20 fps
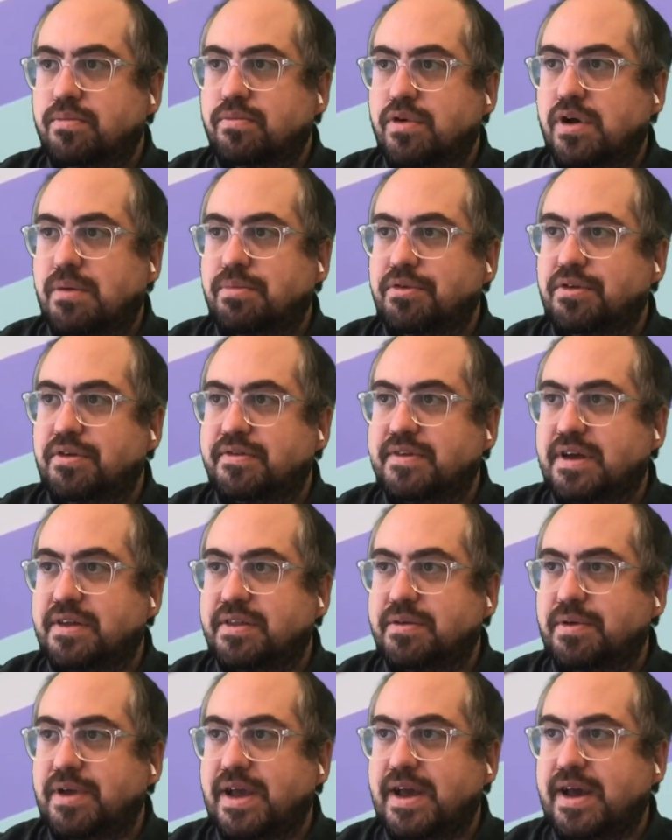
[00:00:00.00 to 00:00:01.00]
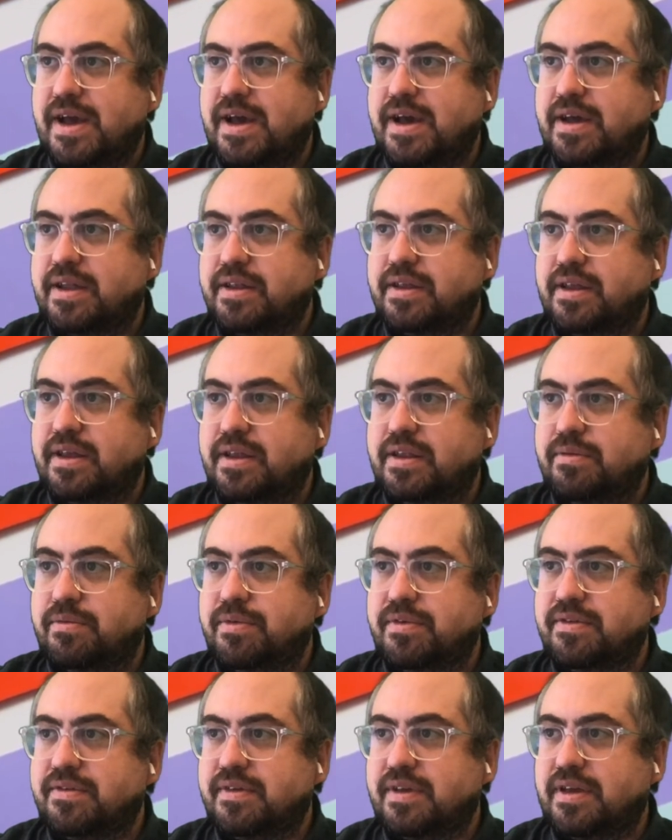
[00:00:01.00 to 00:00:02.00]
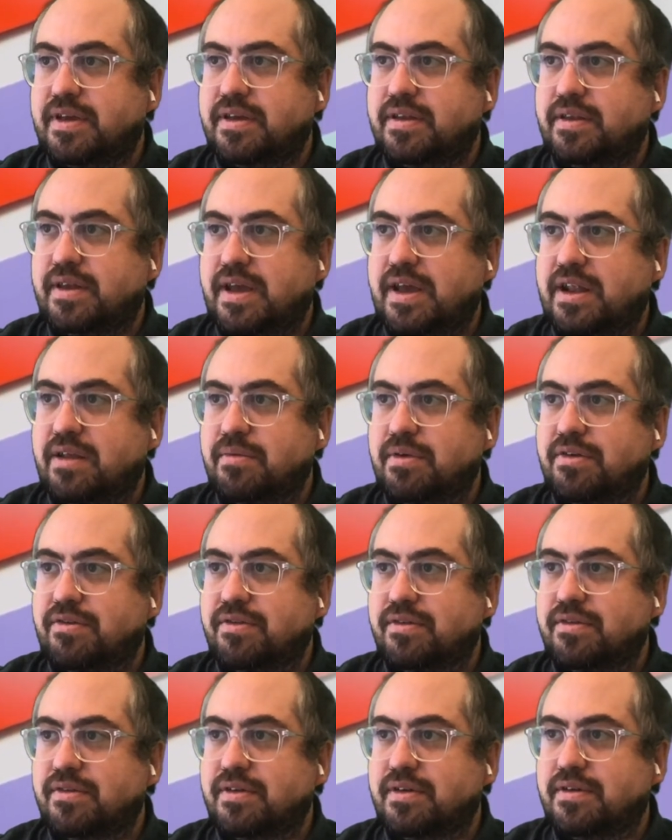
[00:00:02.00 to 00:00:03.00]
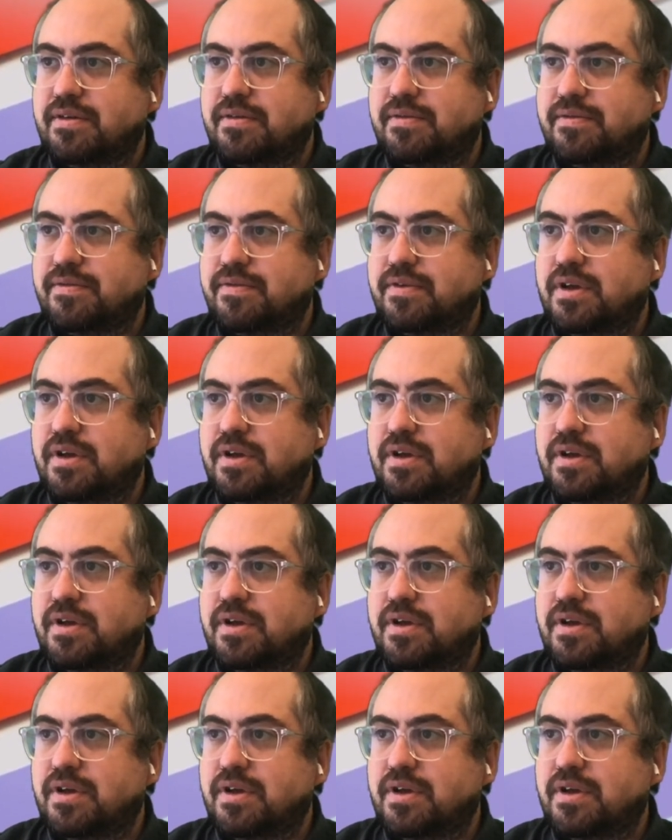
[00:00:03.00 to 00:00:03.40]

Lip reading: properties out that we had and we said animation div